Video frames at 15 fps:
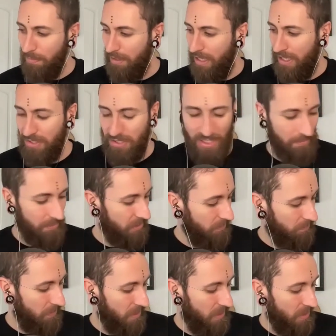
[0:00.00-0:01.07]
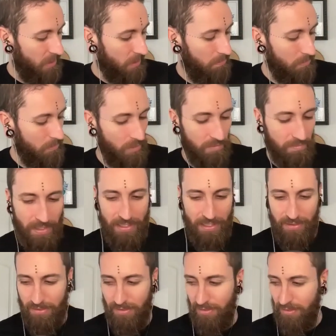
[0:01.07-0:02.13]
Actually, I'm going to move my
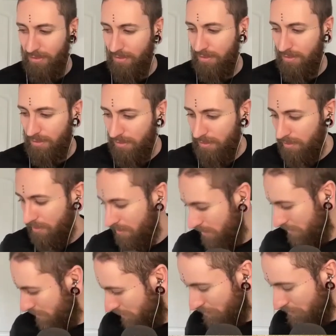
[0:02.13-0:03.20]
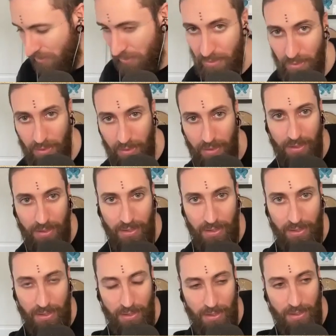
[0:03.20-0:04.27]
computer
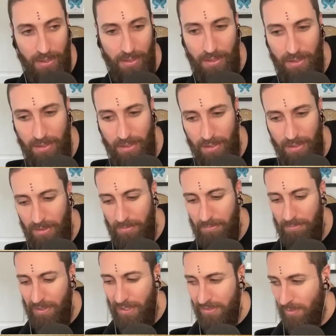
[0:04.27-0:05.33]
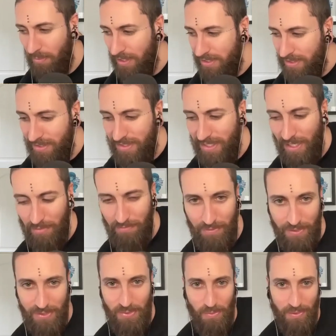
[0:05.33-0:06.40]
because I want to sit down for
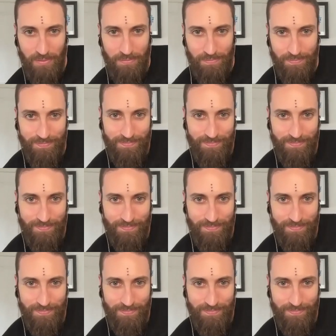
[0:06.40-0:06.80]
this one.